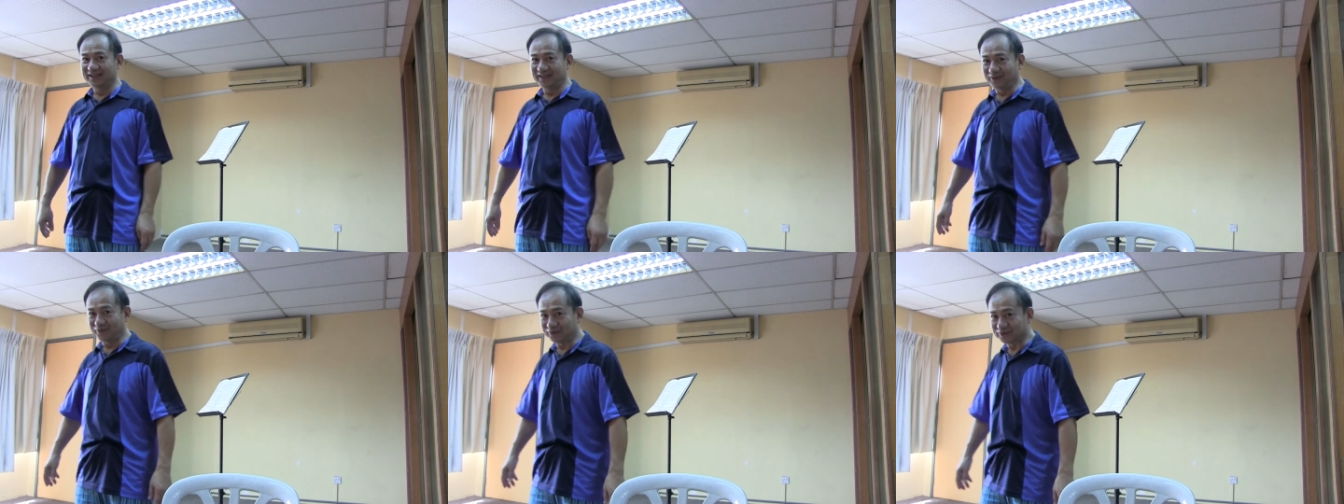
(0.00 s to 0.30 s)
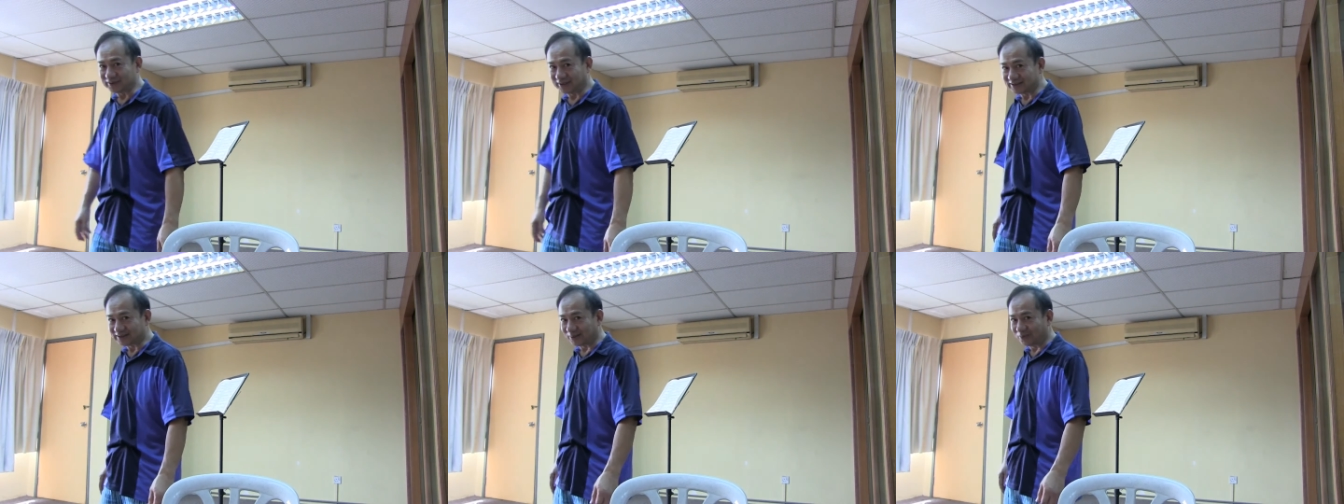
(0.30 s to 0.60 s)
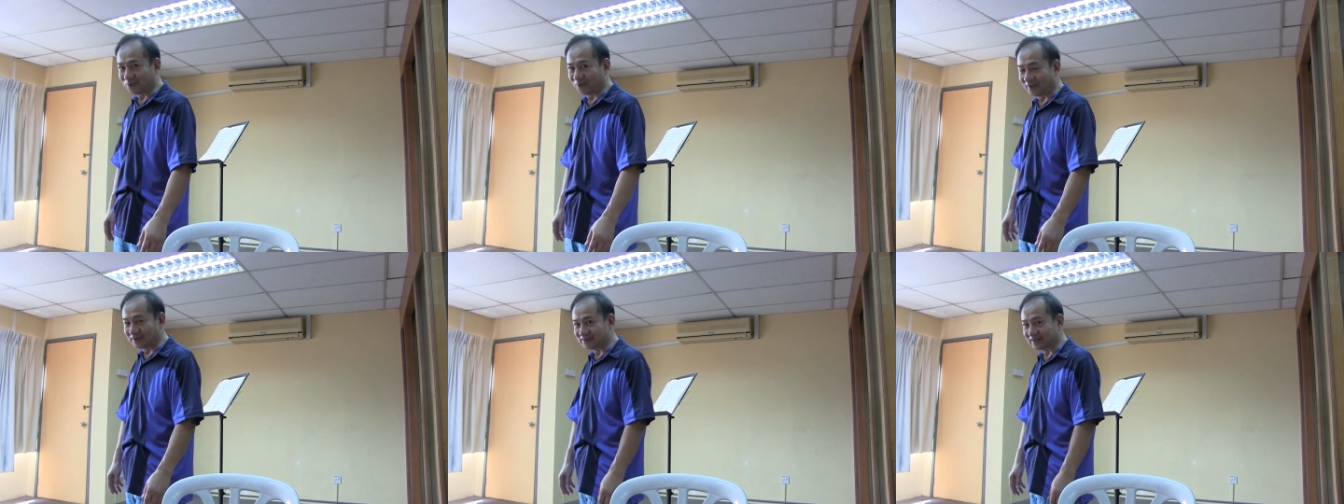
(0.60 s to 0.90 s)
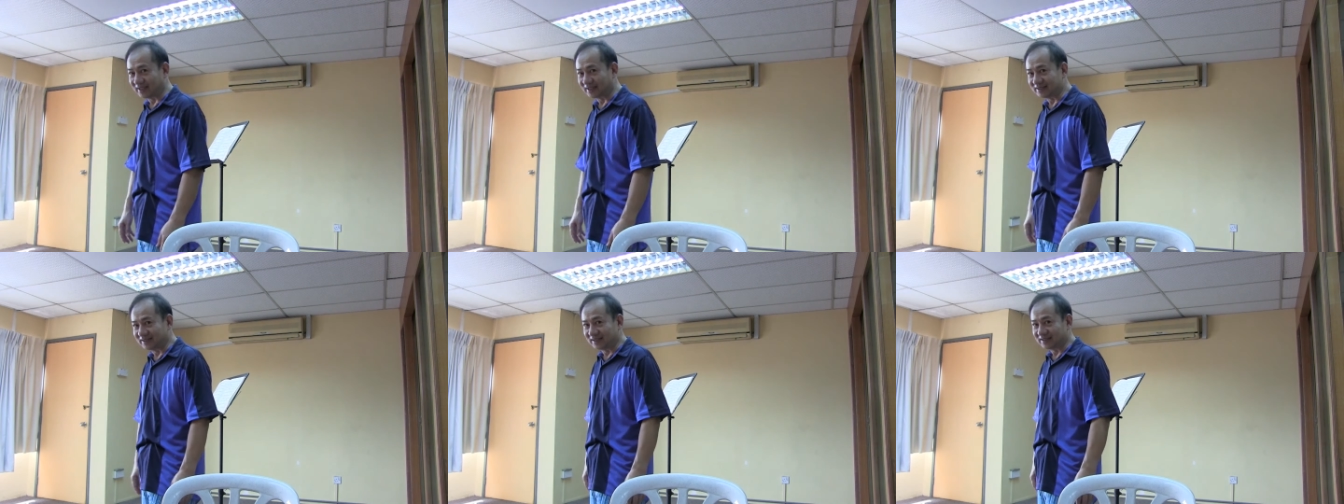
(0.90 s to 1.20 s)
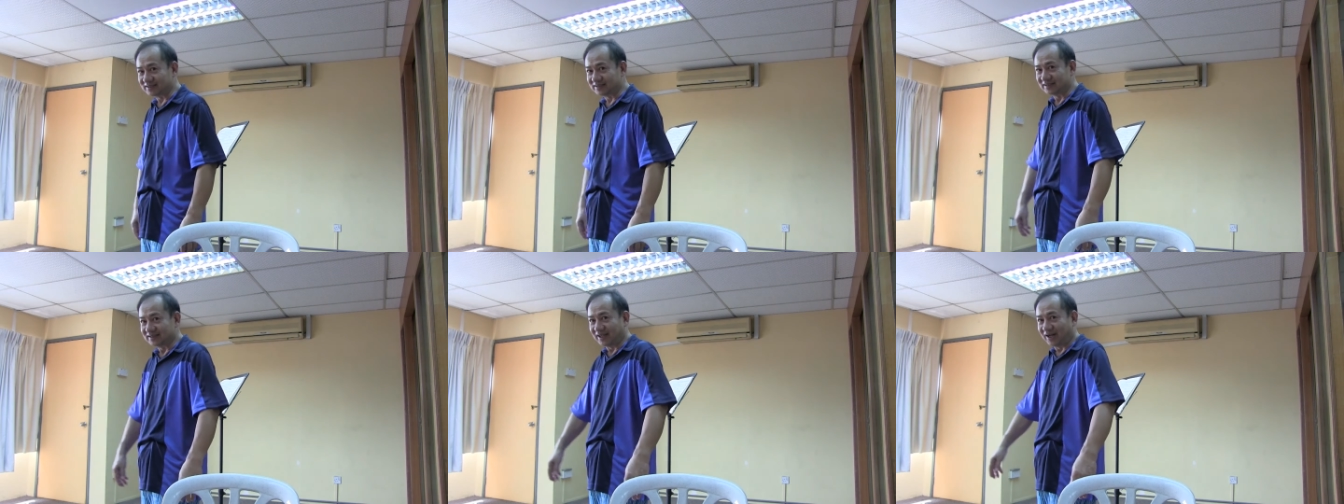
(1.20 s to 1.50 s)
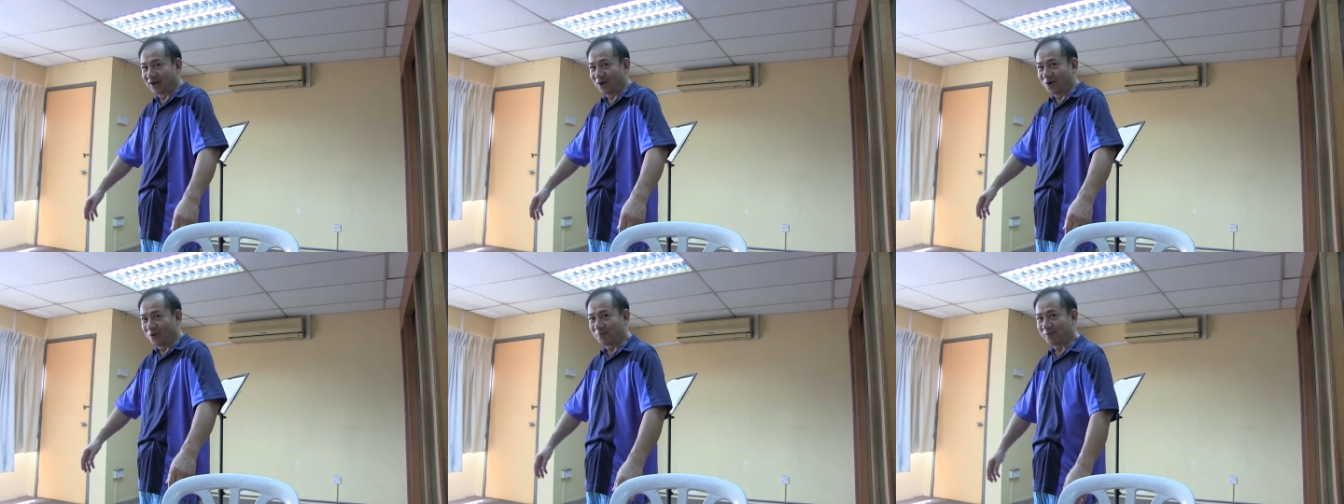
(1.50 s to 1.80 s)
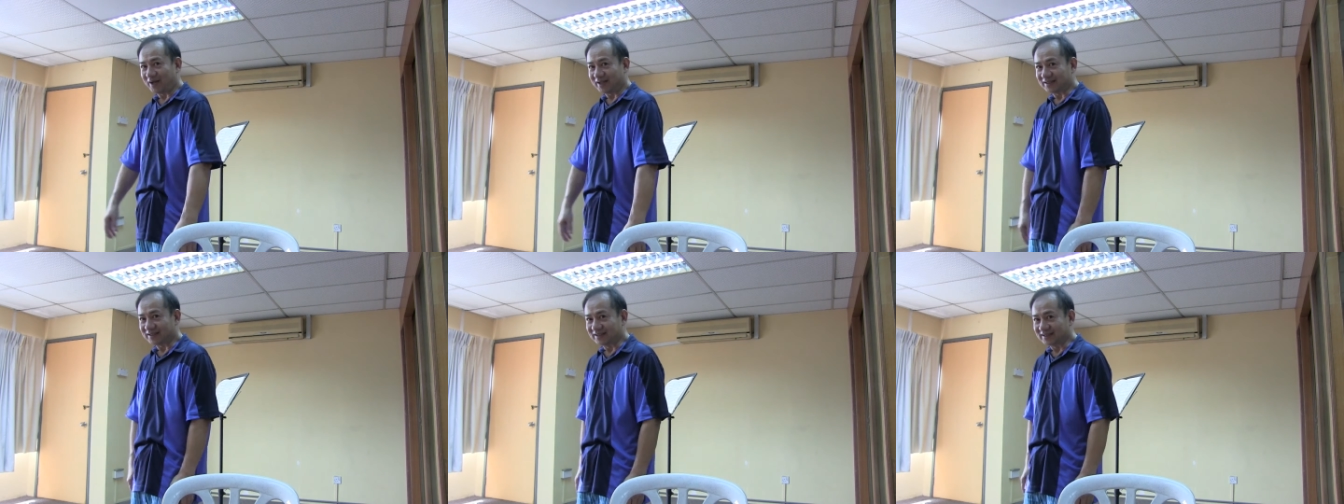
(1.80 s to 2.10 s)
If someone is like this, the whole
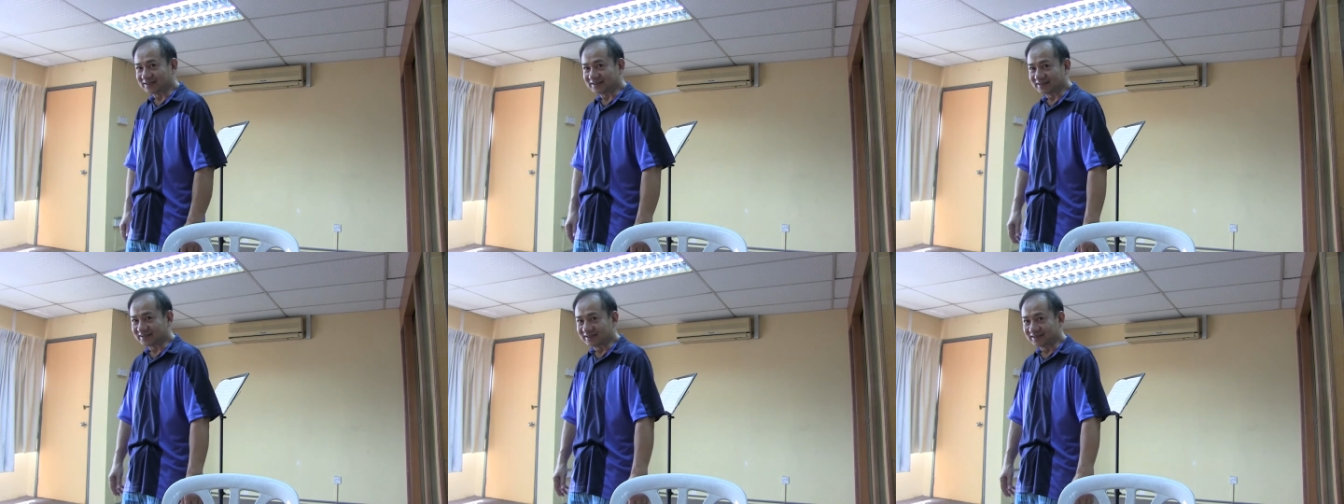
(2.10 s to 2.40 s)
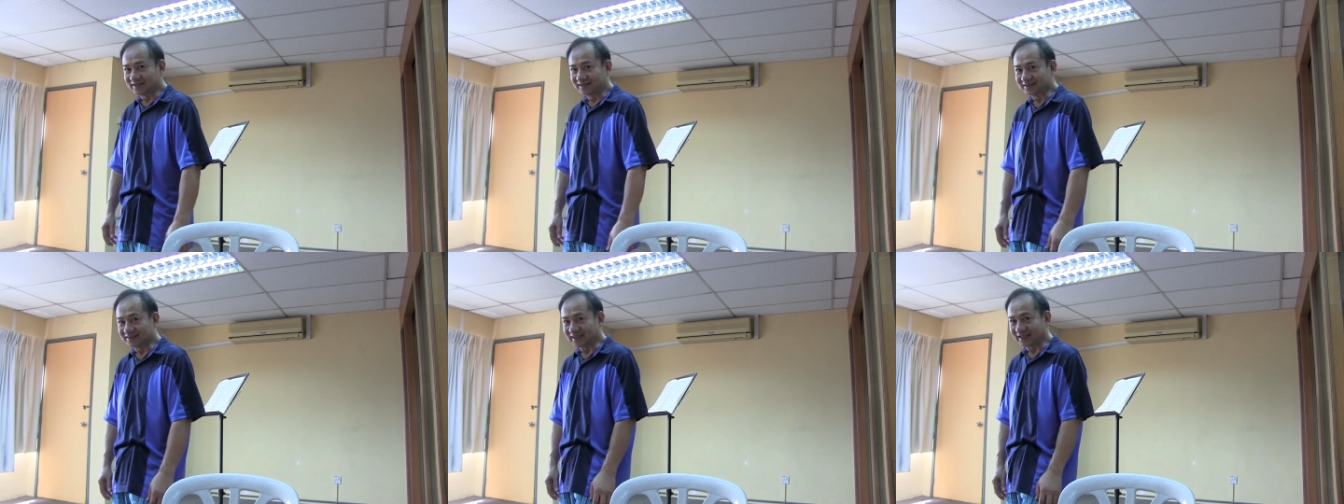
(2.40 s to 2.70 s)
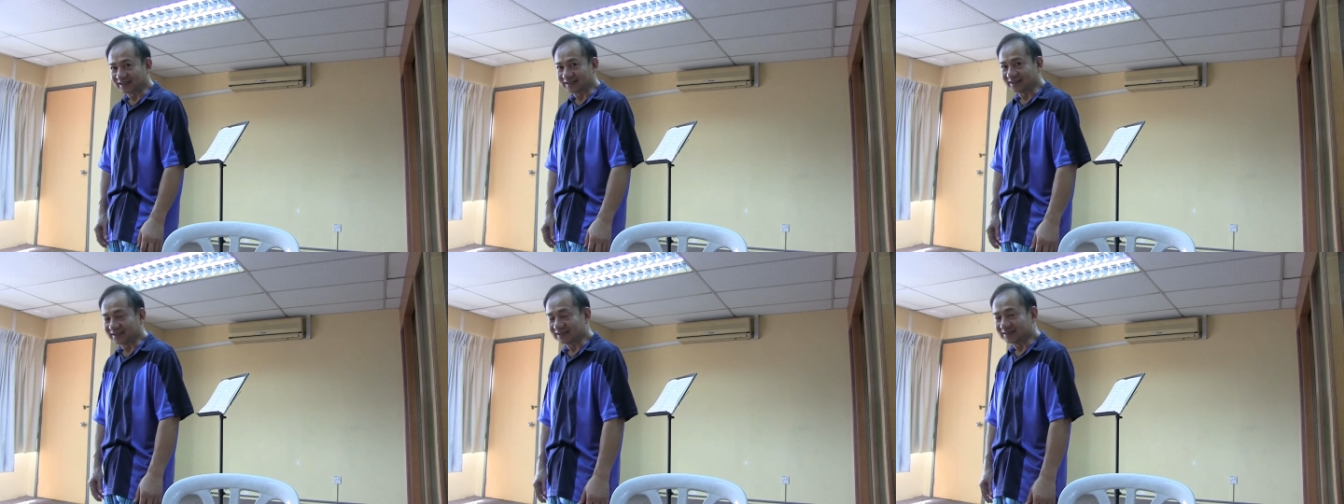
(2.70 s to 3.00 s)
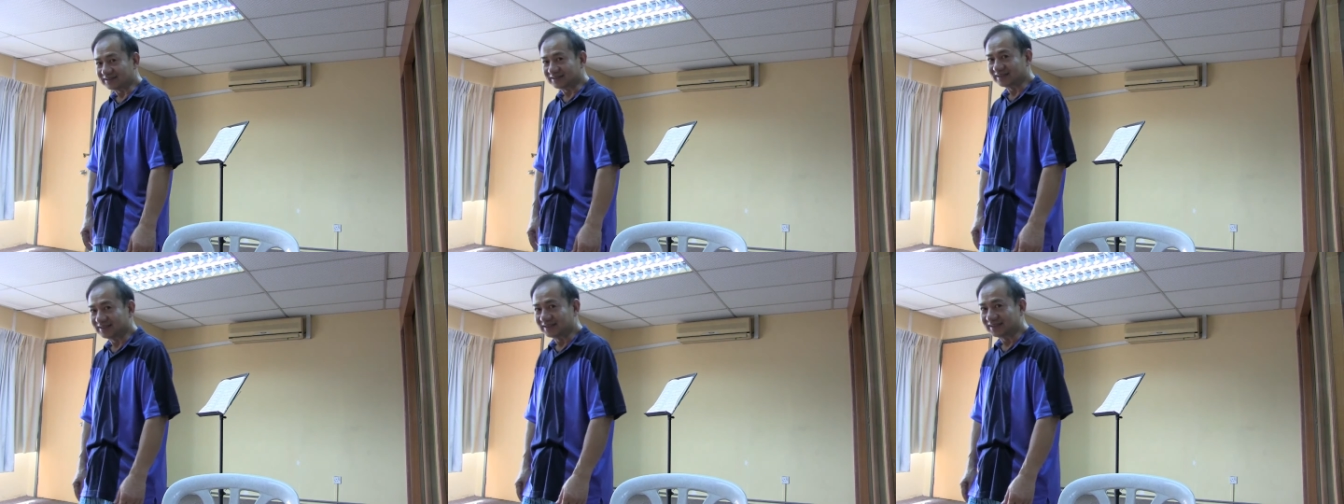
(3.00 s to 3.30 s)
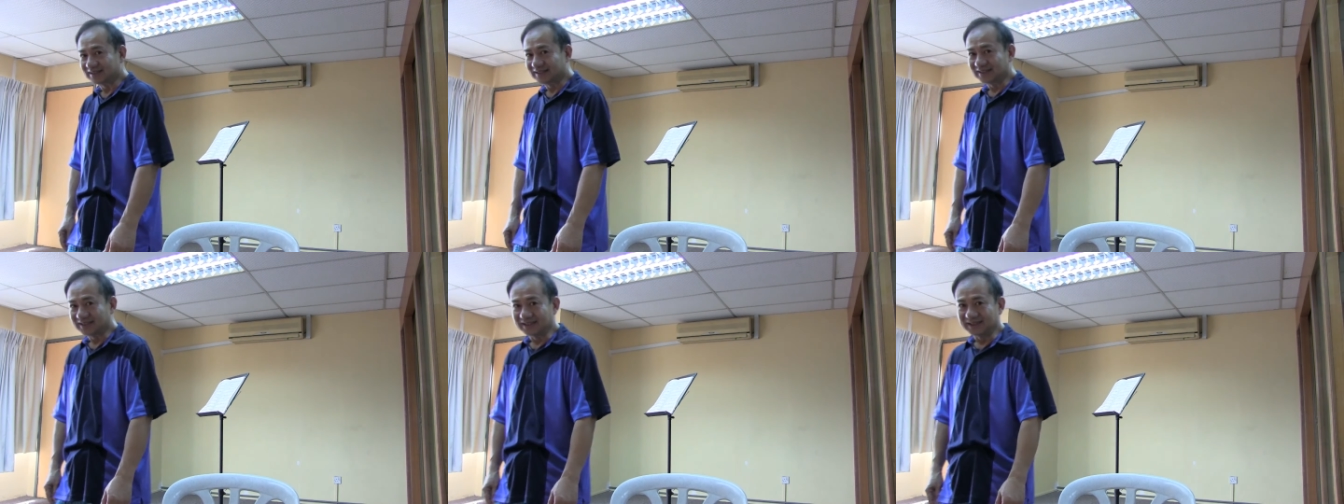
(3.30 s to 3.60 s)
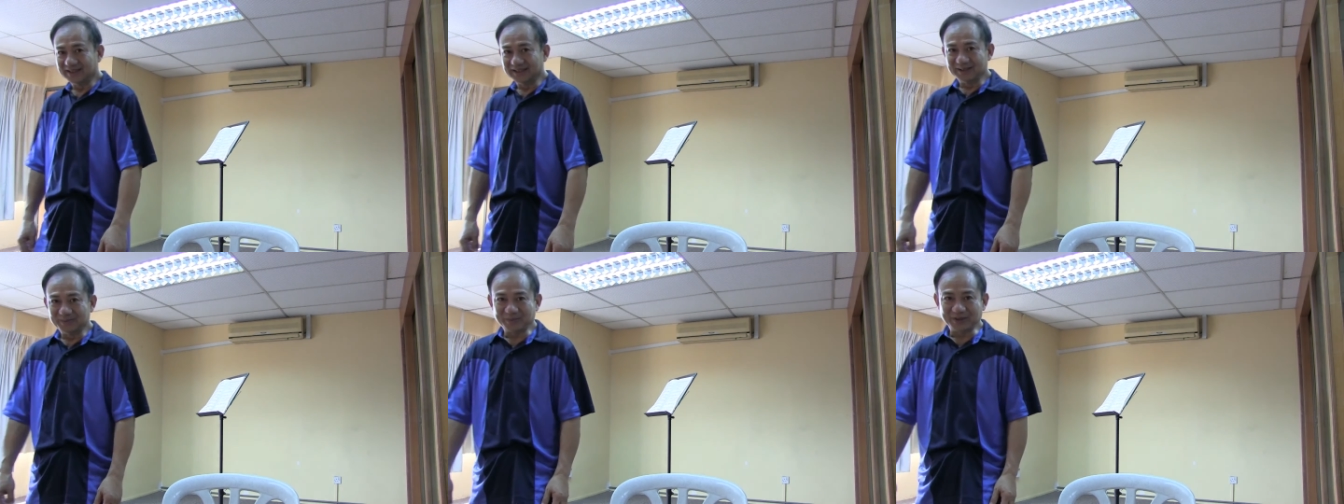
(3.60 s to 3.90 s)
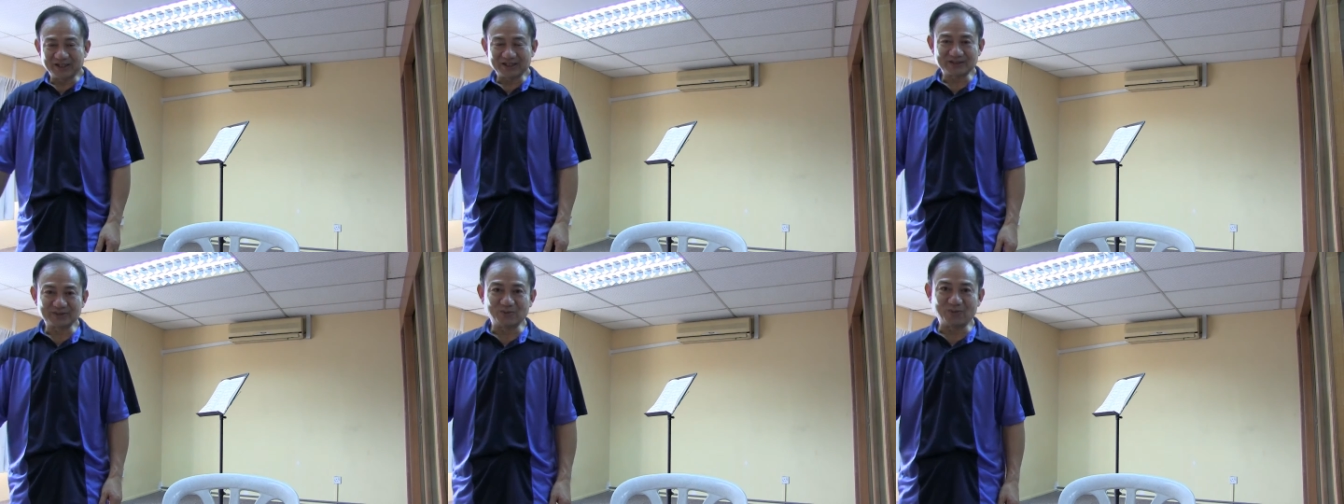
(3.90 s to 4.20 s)
body is like this.
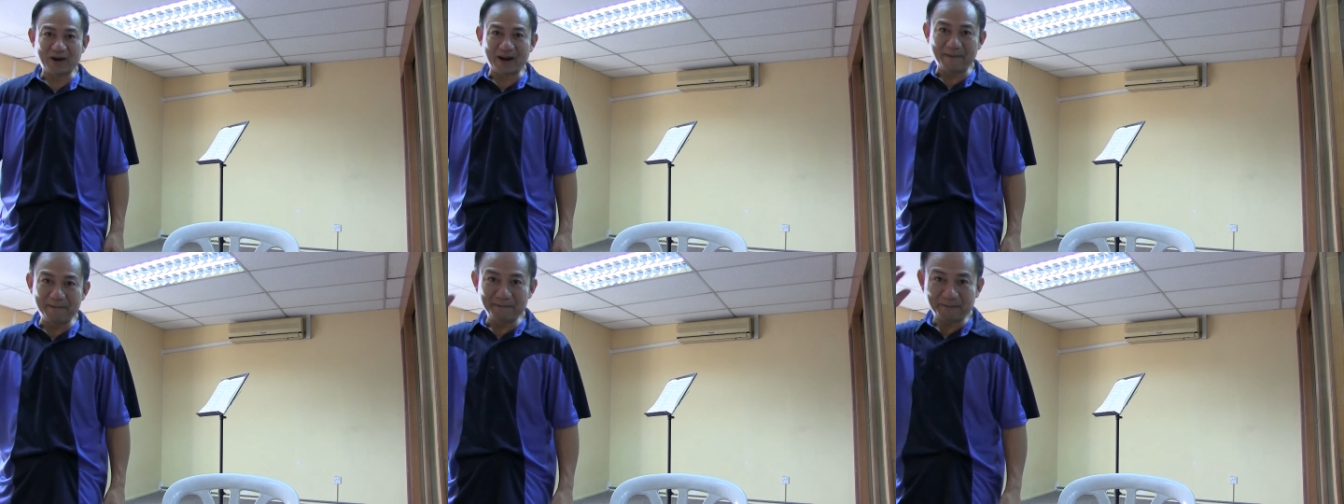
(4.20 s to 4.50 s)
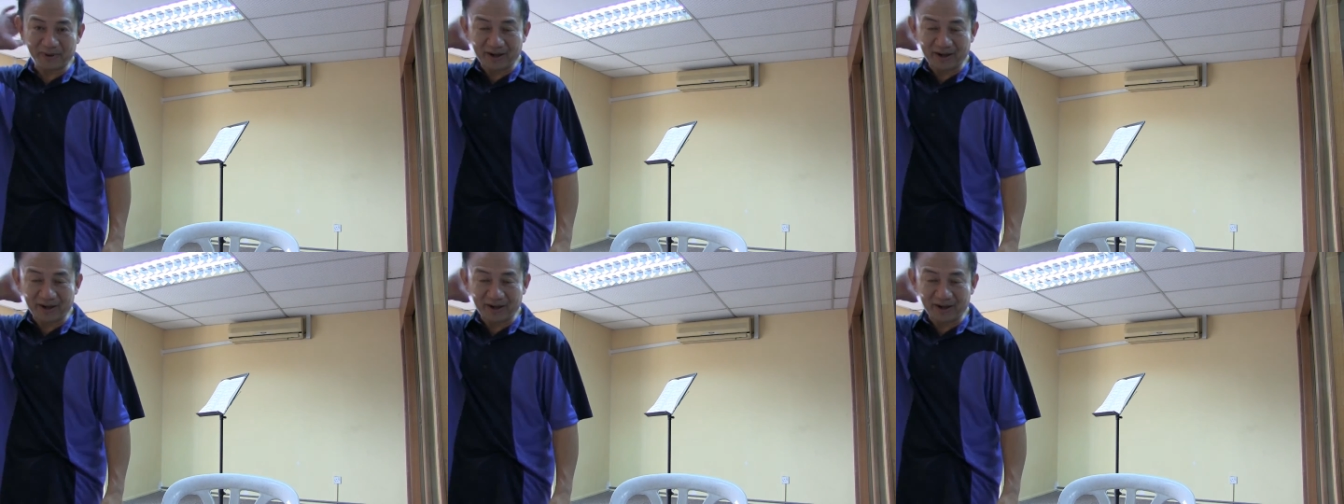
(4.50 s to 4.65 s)
Because one